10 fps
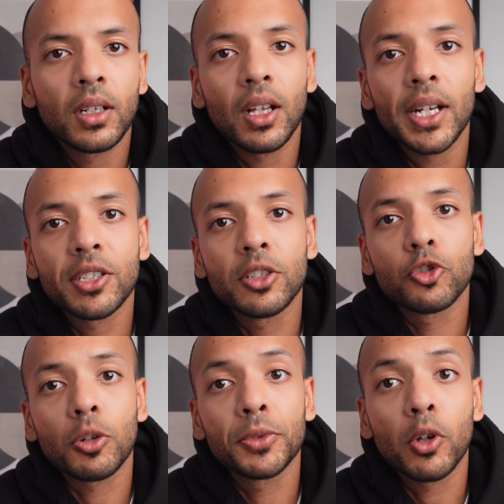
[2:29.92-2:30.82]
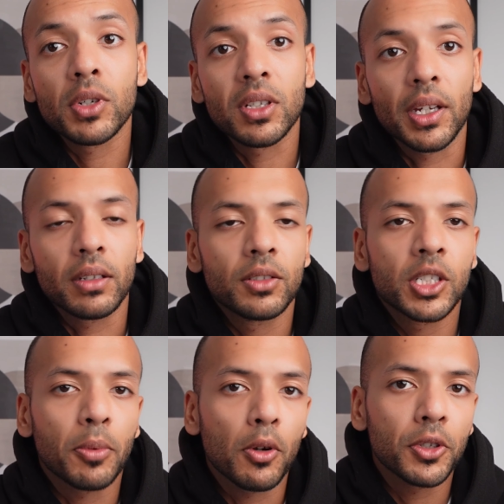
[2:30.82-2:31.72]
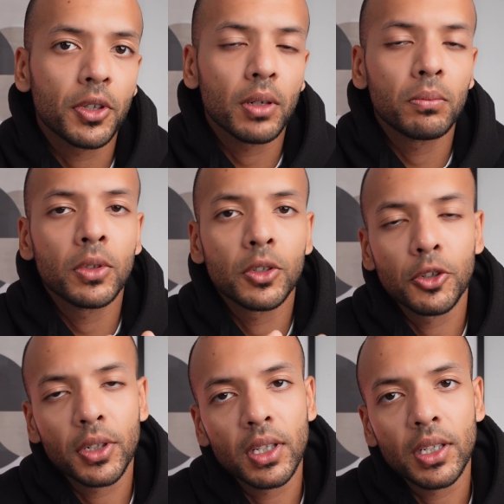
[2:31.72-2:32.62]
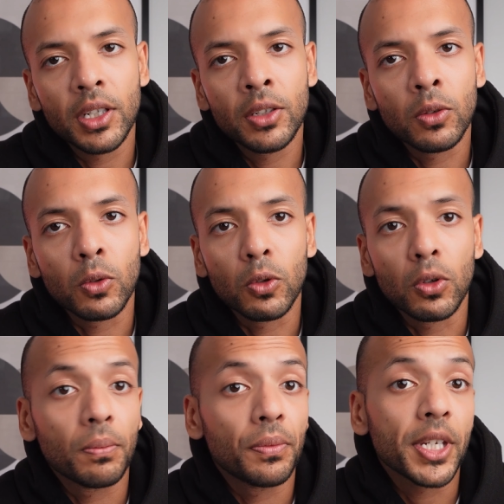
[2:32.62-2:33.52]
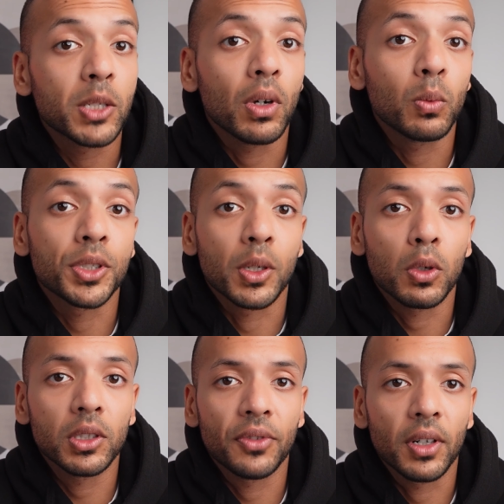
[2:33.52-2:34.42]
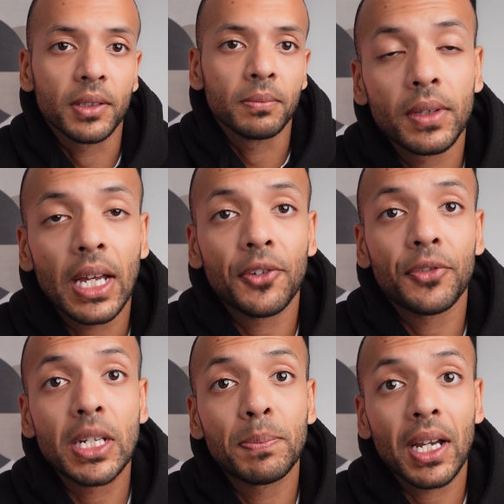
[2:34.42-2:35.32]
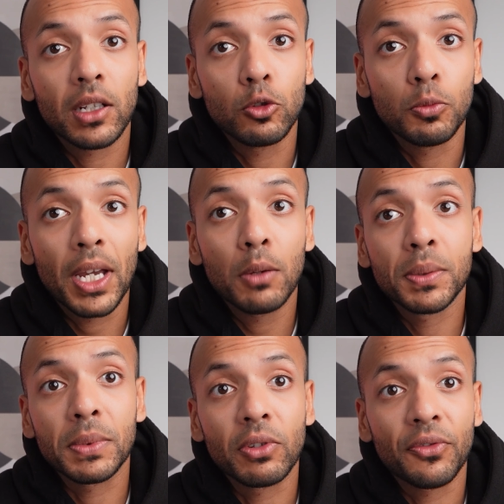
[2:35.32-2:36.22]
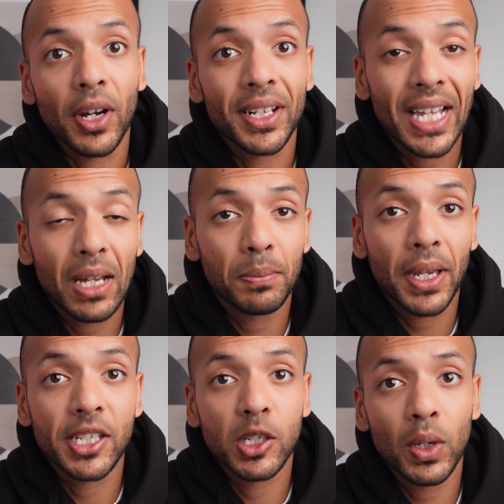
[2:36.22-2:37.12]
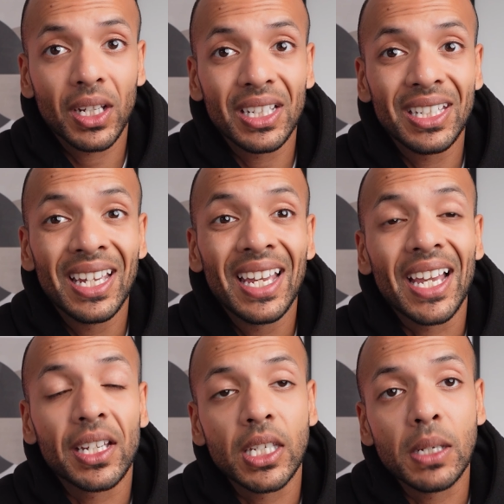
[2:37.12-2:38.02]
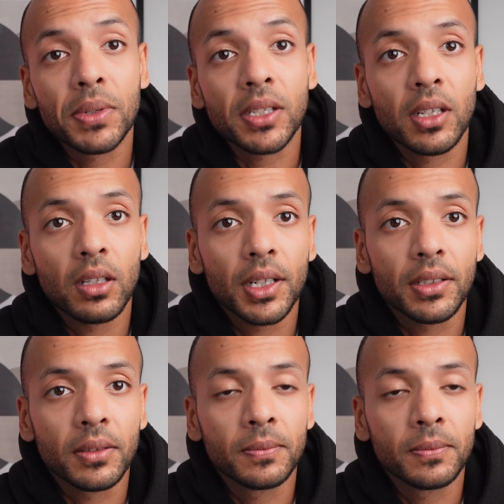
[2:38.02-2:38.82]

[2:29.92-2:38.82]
Clients can drop notes like, spoke to them, good lead, or this one wasn't qualified. That feedback loop helps me refine campaigns quickly and keeps us aligned.